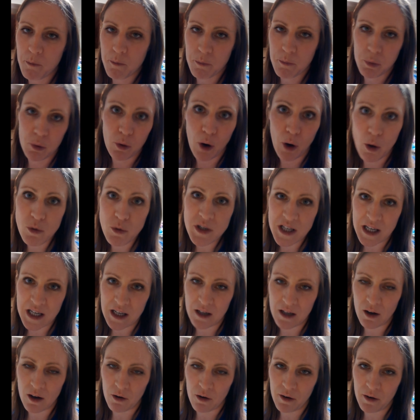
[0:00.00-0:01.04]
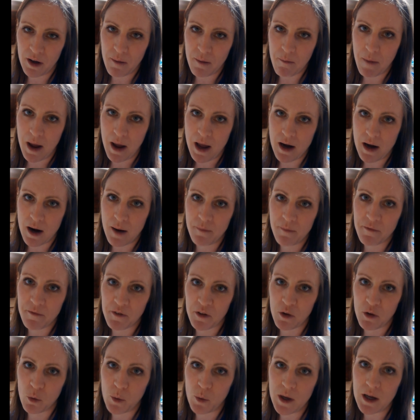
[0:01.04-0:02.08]
protein already made up for
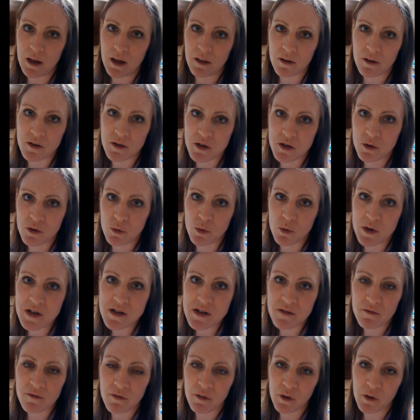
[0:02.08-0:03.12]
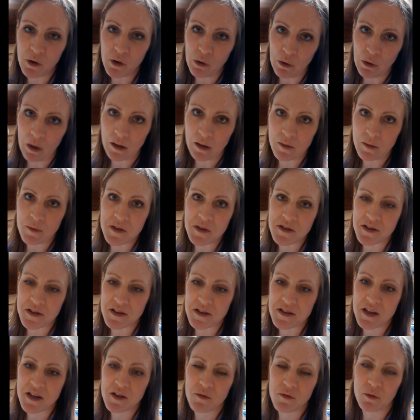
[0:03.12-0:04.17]
the week. There's no reason for you not to be
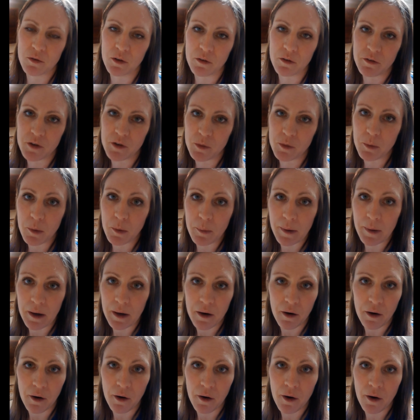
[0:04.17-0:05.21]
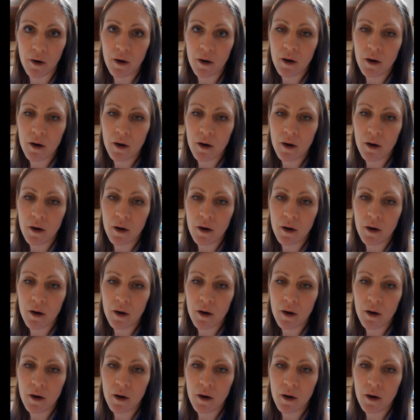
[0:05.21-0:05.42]
successful if you prepare.